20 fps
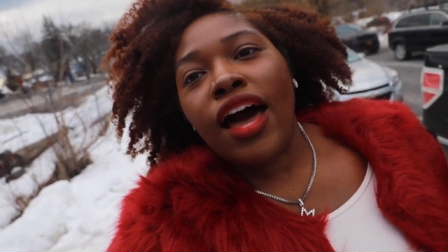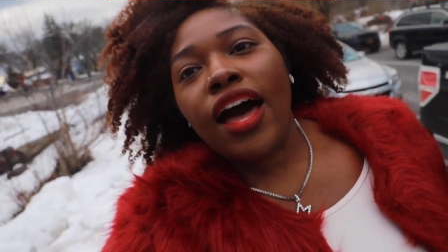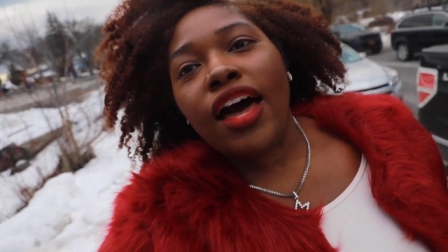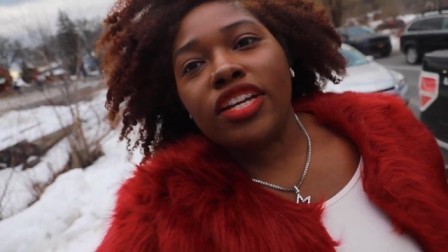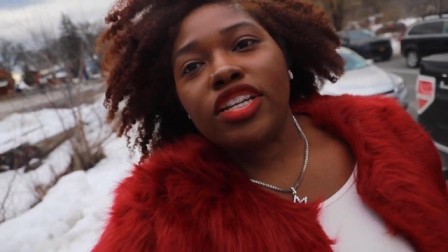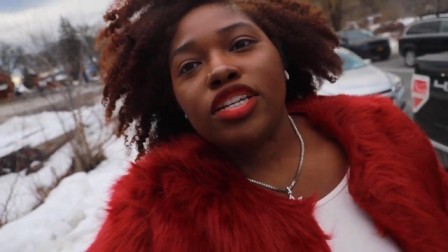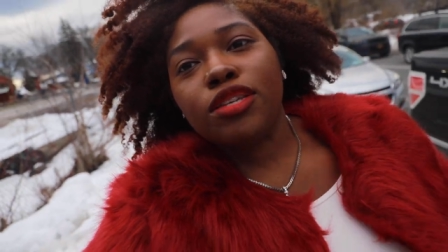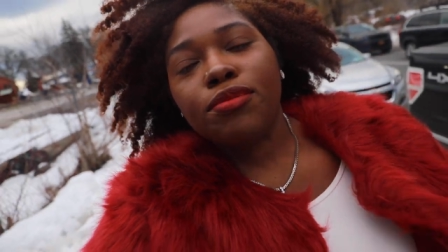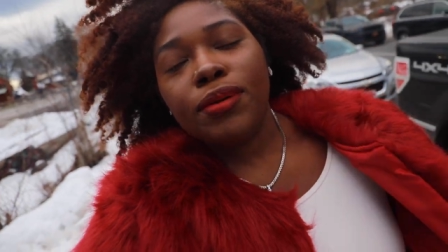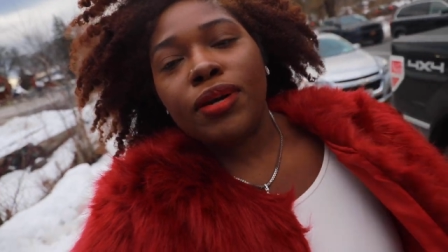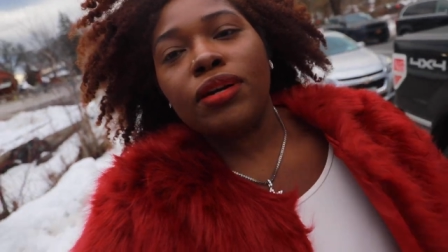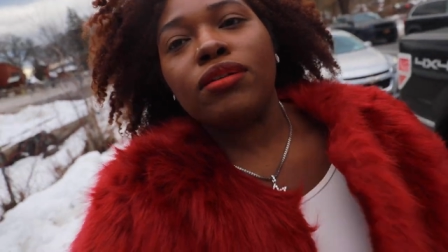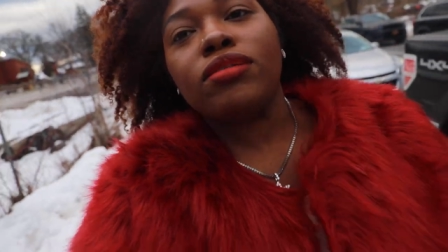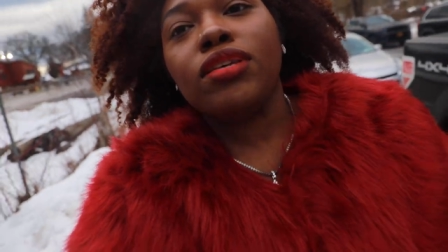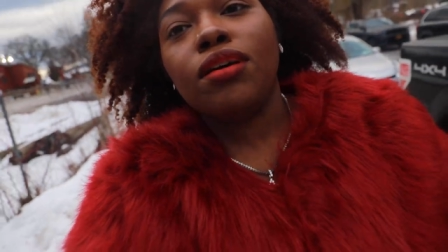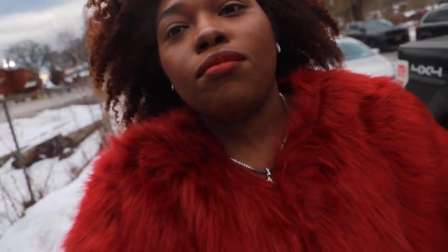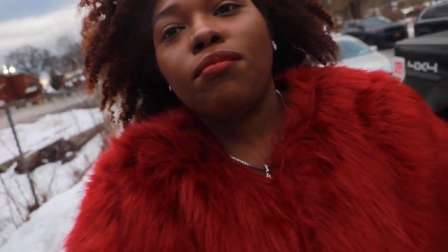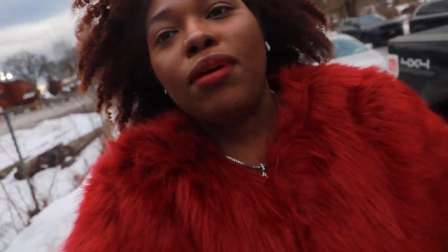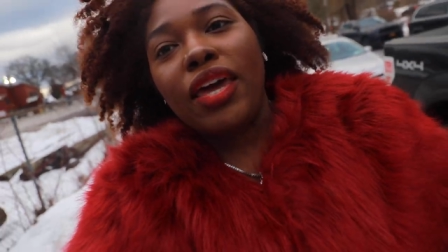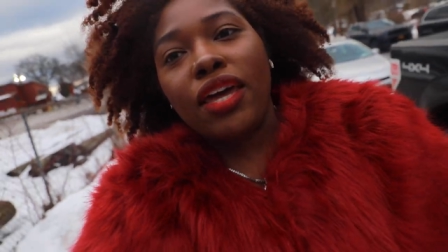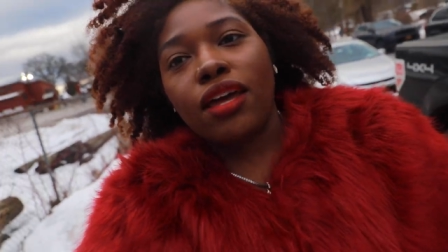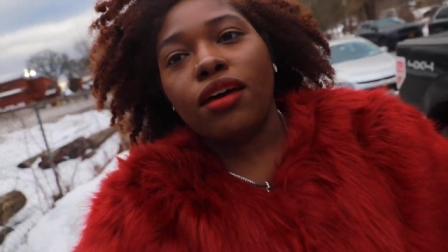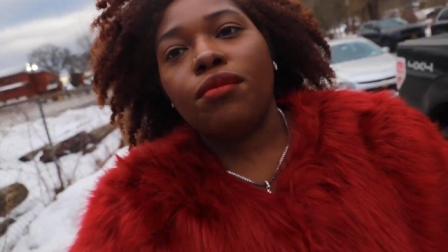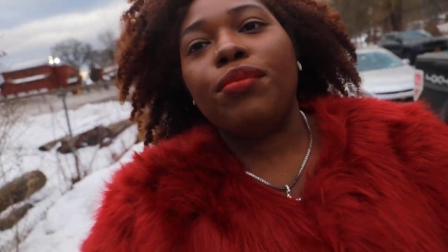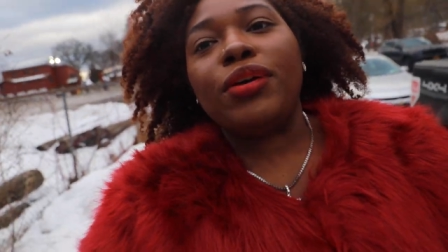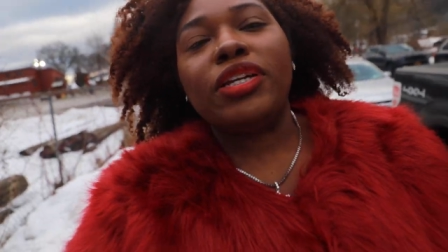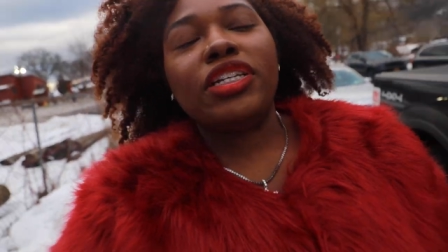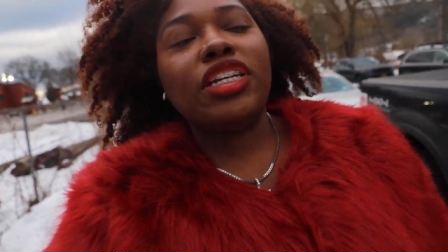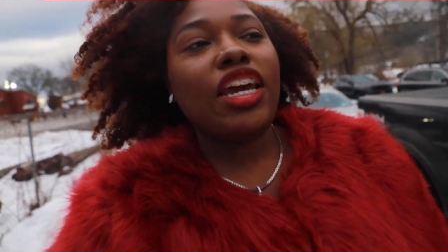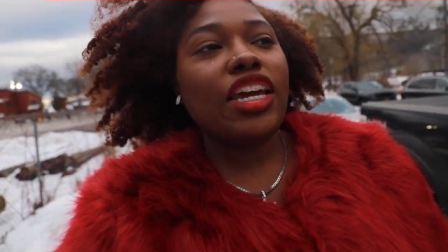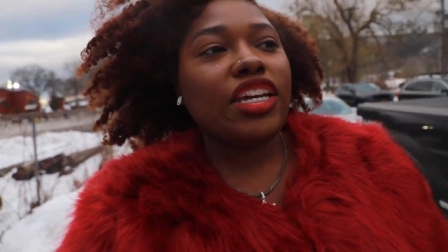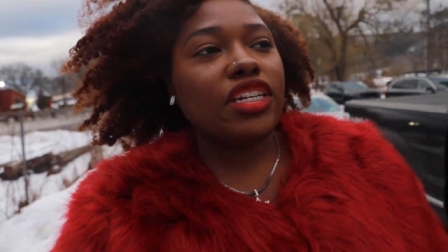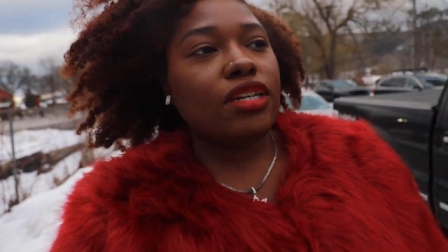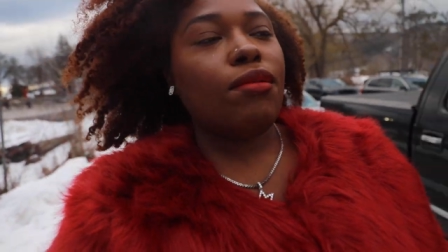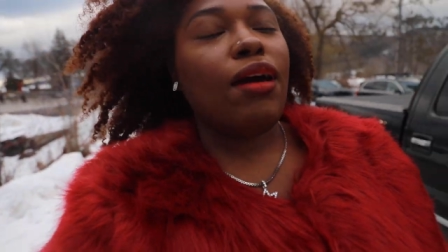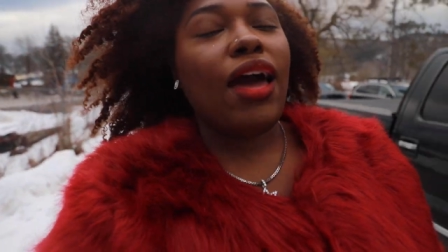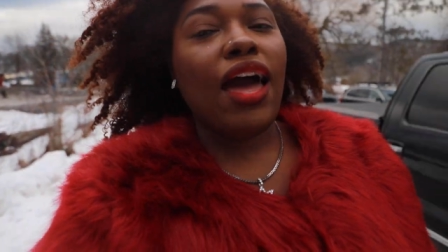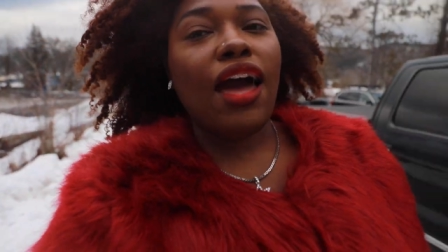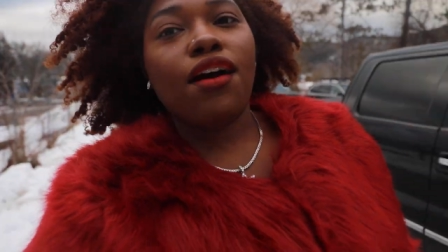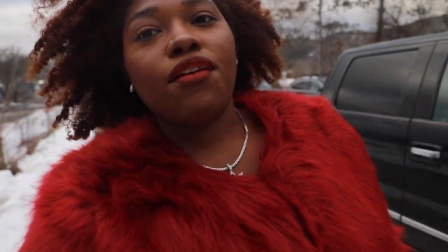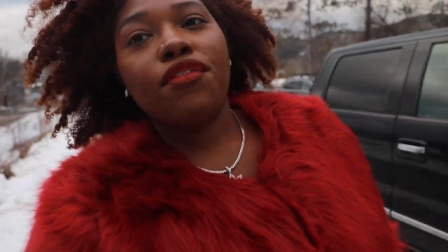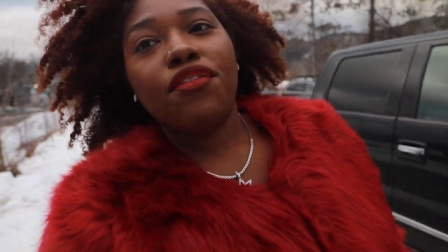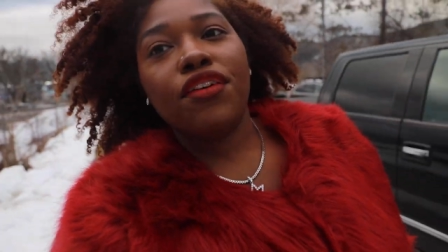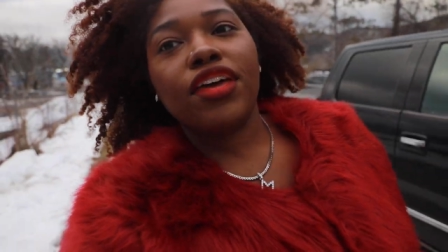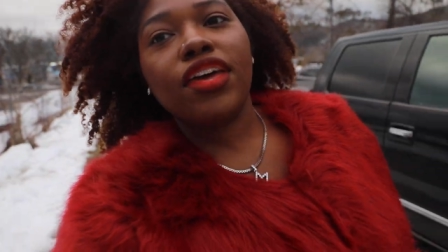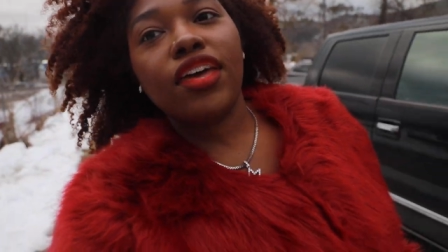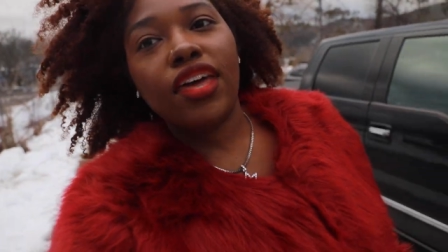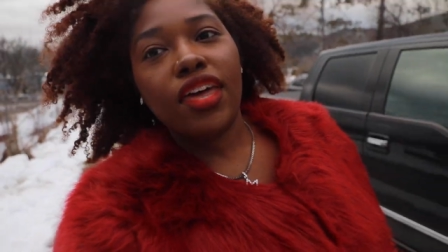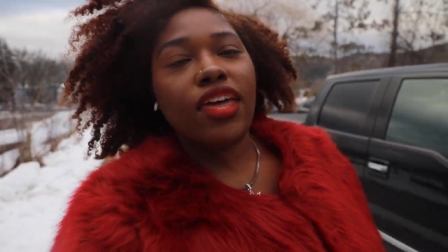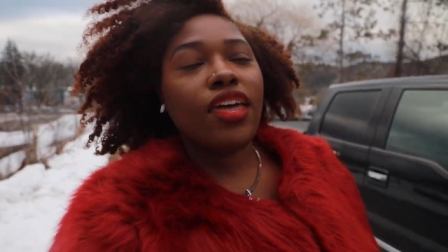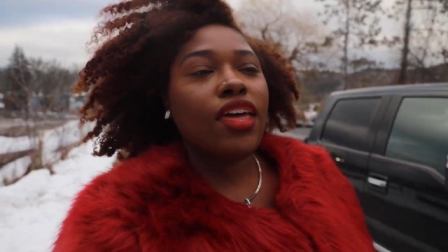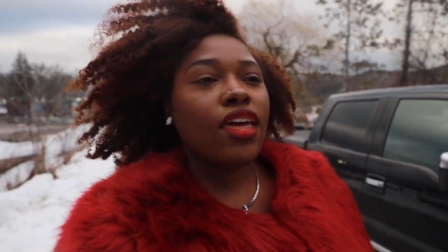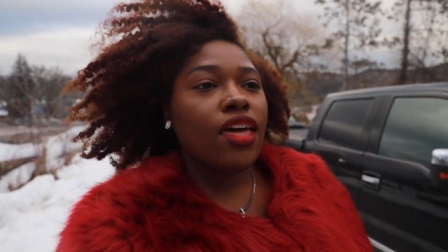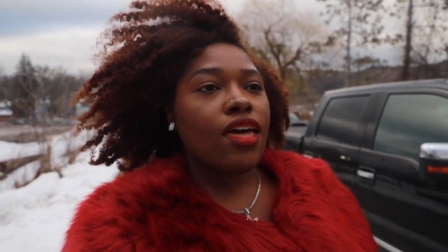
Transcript: I just put on some makeup and changed my outfit.